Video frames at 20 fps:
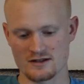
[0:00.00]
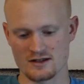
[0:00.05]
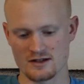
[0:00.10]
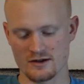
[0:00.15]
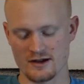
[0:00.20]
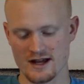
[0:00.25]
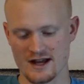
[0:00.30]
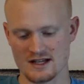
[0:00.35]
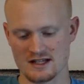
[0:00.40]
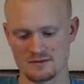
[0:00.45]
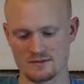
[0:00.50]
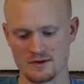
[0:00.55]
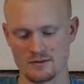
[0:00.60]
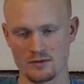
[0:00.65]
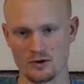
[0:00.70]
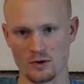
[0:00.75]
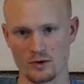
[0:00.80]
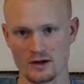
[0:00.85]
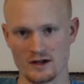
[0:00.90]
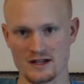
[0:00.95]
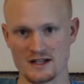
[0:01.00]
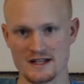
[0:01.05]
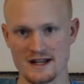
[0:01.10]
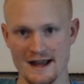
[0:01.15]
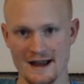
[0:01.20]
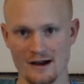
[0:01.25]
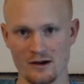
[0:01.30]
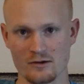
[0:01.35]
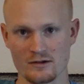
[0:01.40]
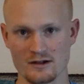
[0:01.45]
So it has to be broken
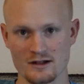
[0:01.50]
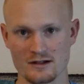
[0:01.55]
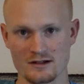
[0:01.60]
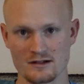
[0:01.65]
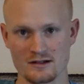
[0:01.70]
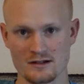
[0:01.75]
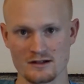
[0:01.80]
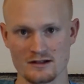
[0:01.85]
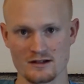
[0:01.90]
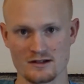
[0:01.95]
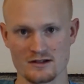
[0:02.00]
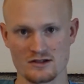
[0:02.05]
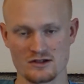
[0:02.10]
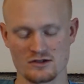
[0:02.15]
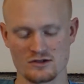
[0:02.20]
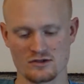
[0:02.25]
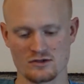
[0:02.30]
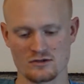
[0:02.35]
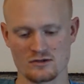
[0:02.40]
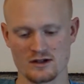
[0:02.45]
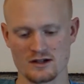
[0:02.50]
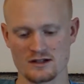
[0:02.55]
down into